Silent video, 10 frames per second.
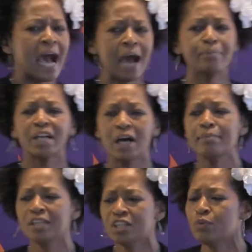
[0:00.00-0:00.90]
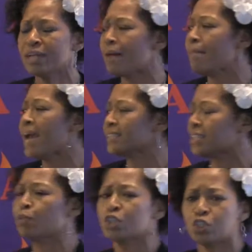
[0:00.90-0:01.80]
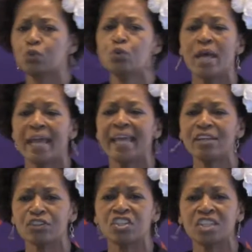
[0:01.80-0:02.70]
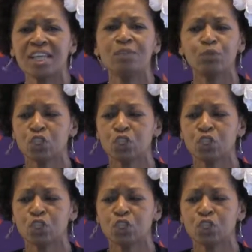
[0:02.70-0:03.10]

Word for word: I'm coming to you and I'm asking, would you intercede?